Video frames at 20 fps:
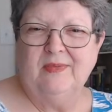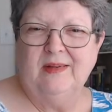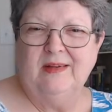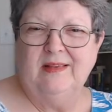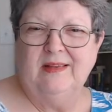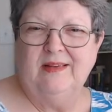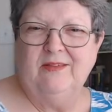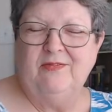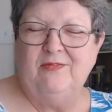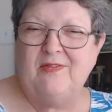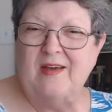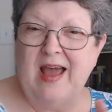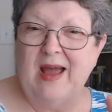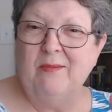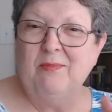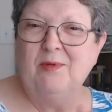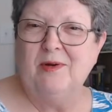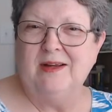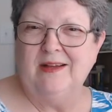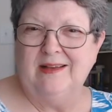the
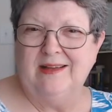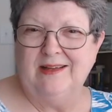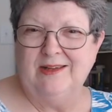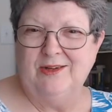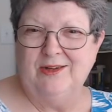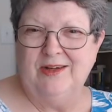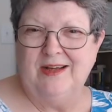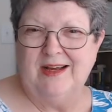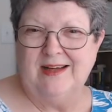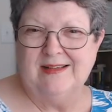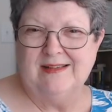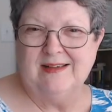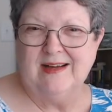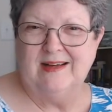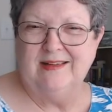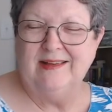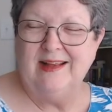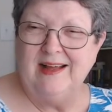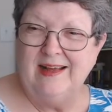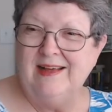fabric that you guys
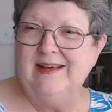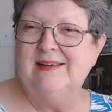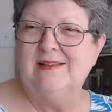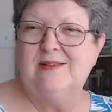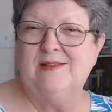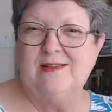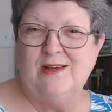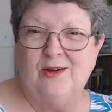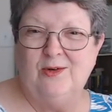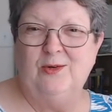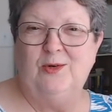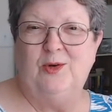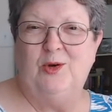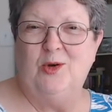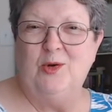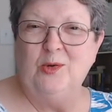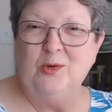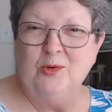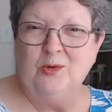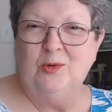got that is so
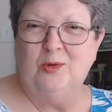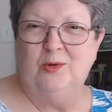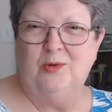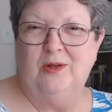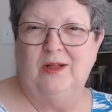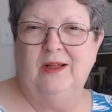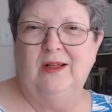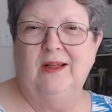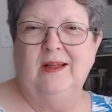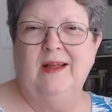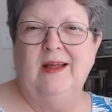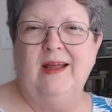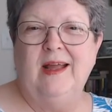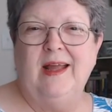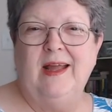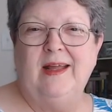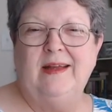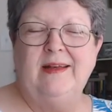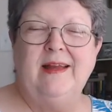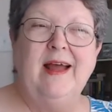cool.
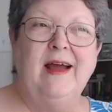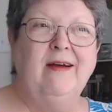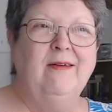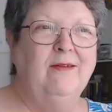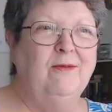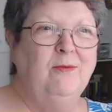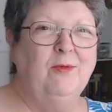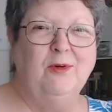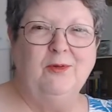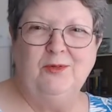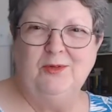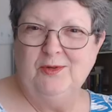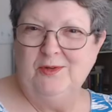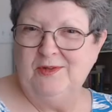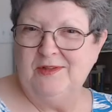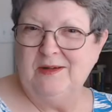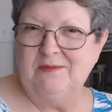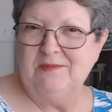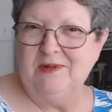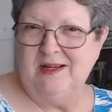And now we'll do
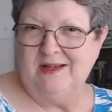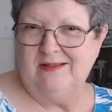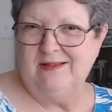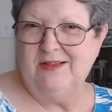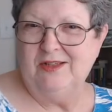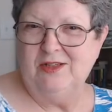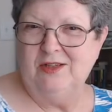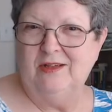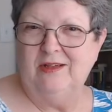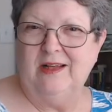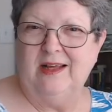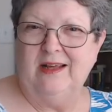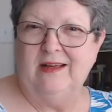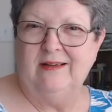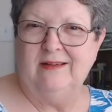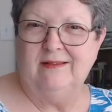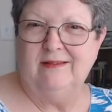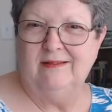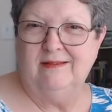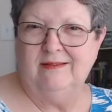something else. You know, like
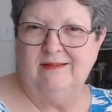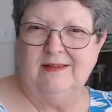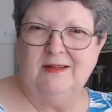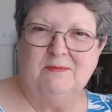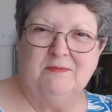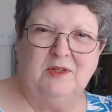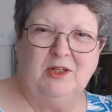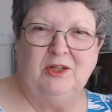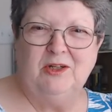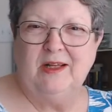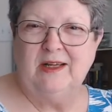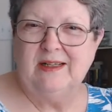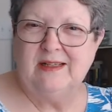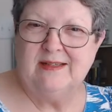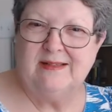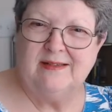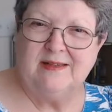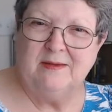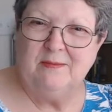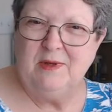something you'd like to
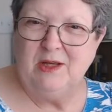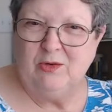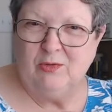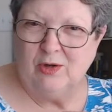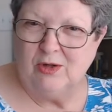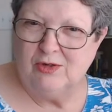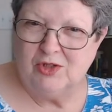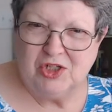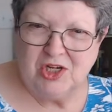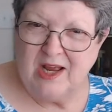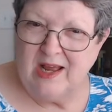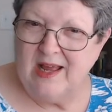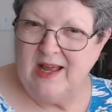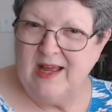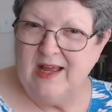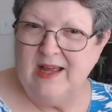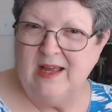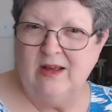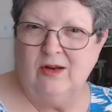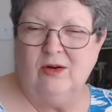see me
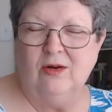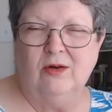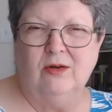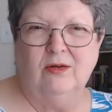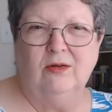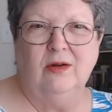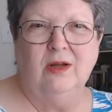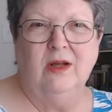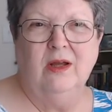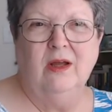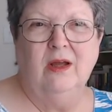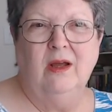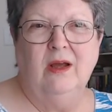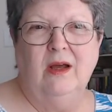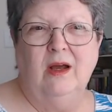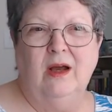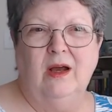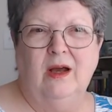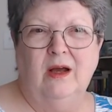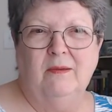crochet or
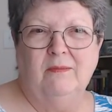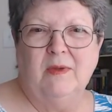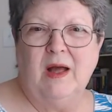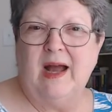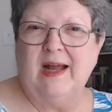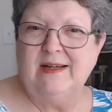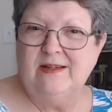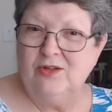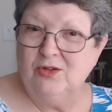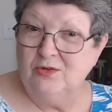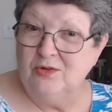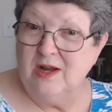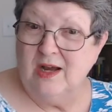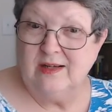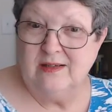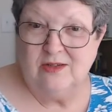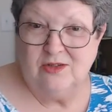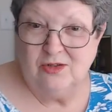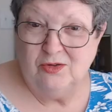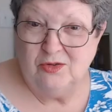um, I do
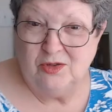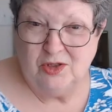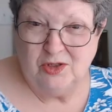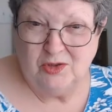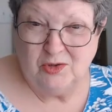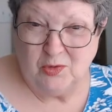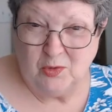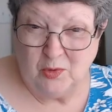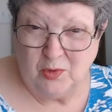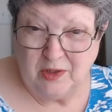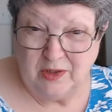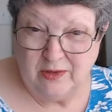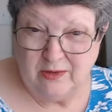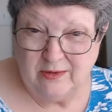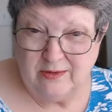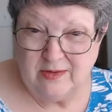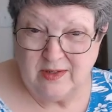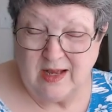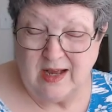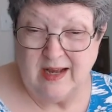not do
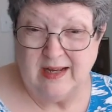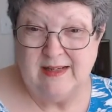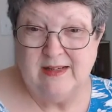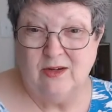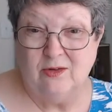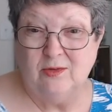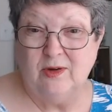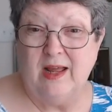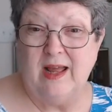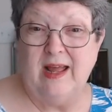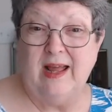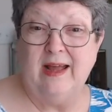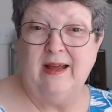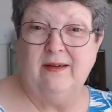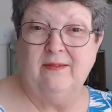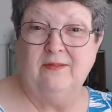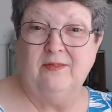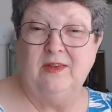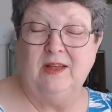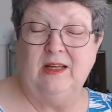tutorials. I don't
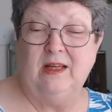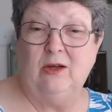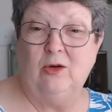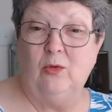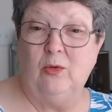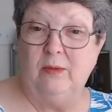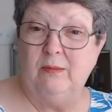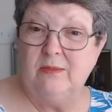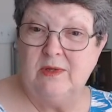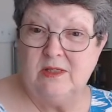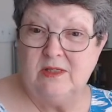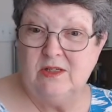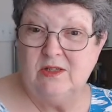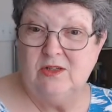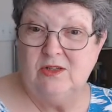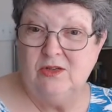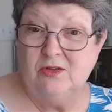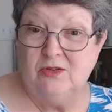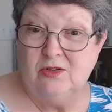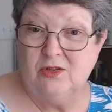have the equipment to
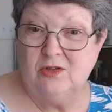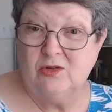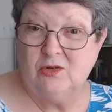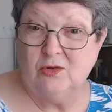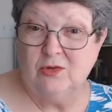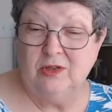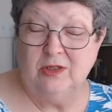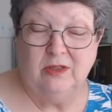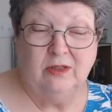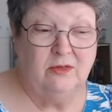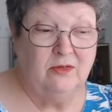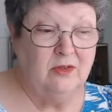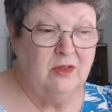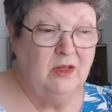do tutorials.